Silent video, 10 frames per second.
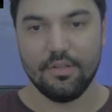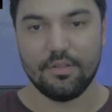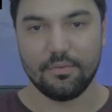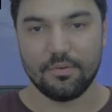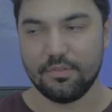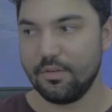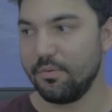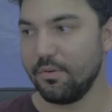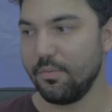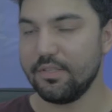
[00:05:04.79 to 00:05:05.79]
don't
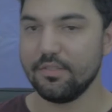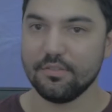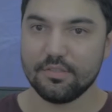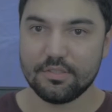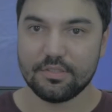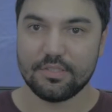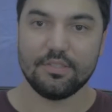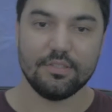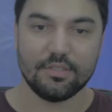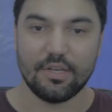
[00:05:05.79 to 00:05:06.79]
want to wait till
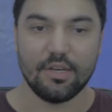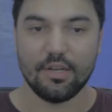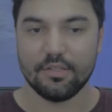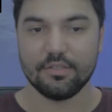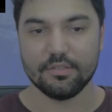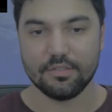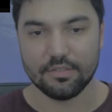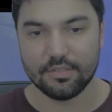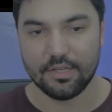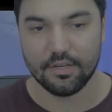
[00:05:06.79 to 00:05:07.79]
Sunday to
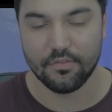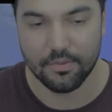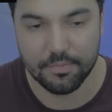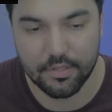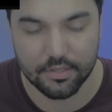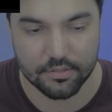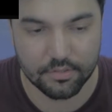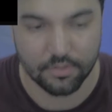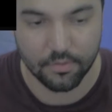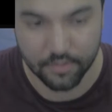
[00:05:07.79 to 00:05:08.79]
see any of their players
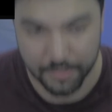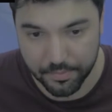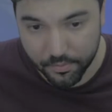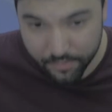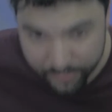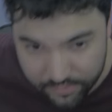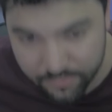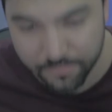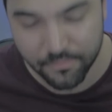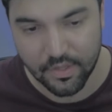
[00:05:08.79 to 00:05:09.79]
score any points.
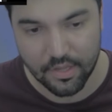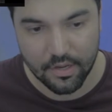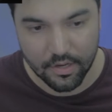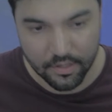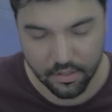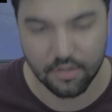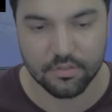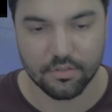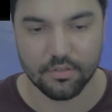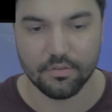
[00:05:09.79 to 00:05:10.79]
And
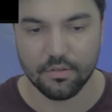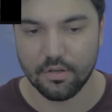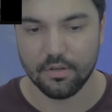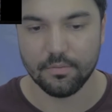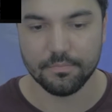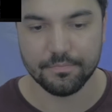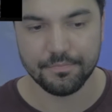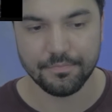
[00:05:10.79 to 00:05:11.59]
also, and